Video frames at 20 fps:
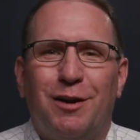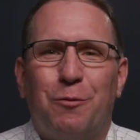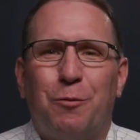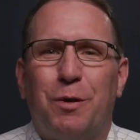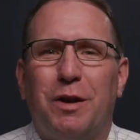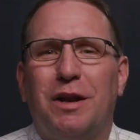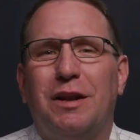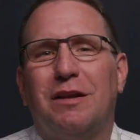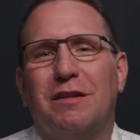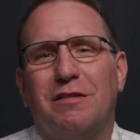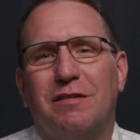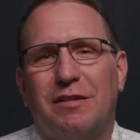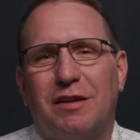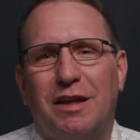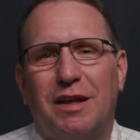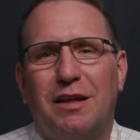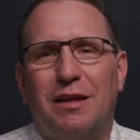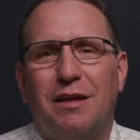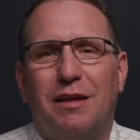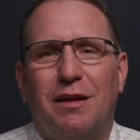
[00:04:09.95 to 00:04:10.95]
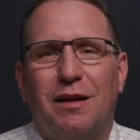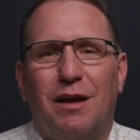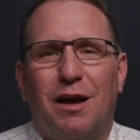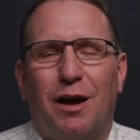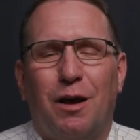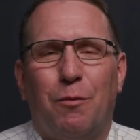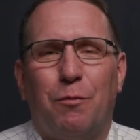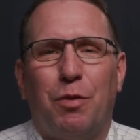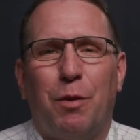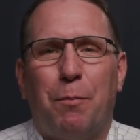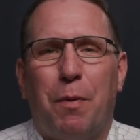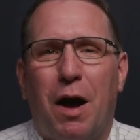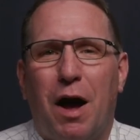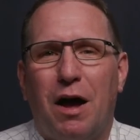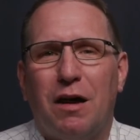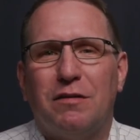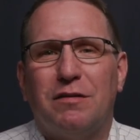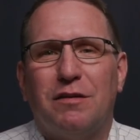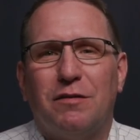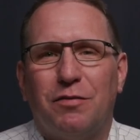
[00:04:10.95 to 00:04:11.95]
We need to see uh, the
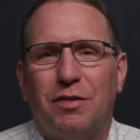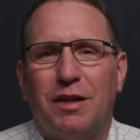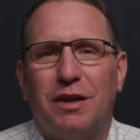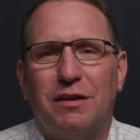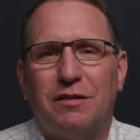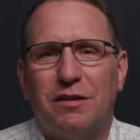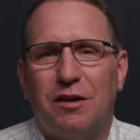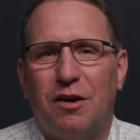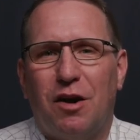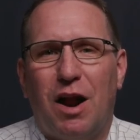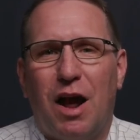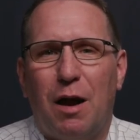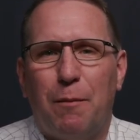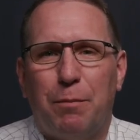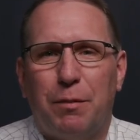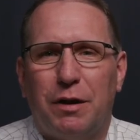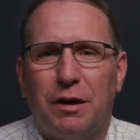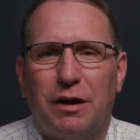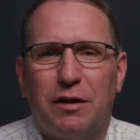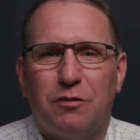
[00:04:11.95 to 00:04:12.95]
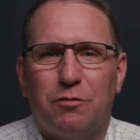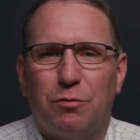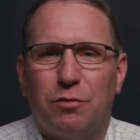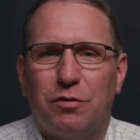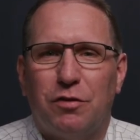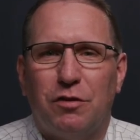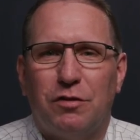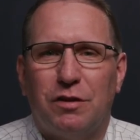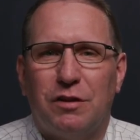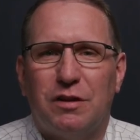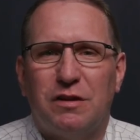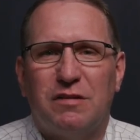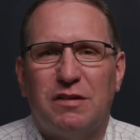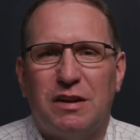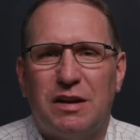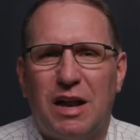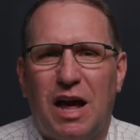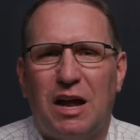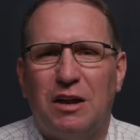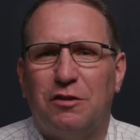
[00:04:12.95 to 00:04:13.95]
positive things that are happening as a result of this
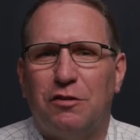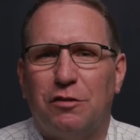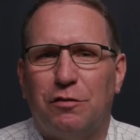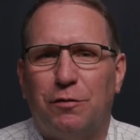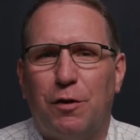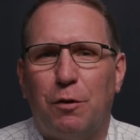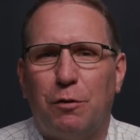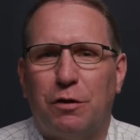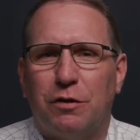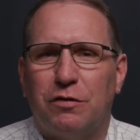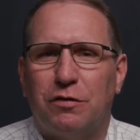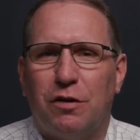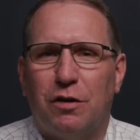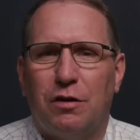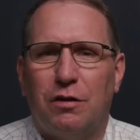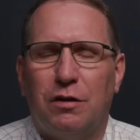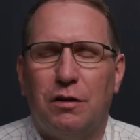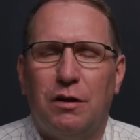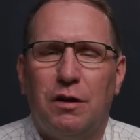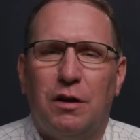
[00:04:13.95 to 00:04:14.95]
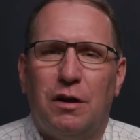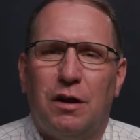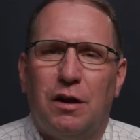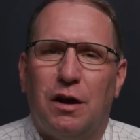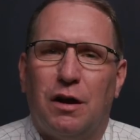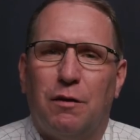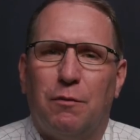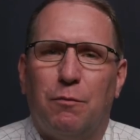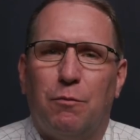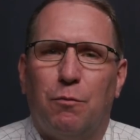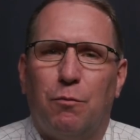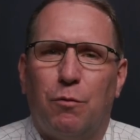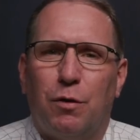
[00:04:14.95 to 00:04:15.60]
and not just focus on um,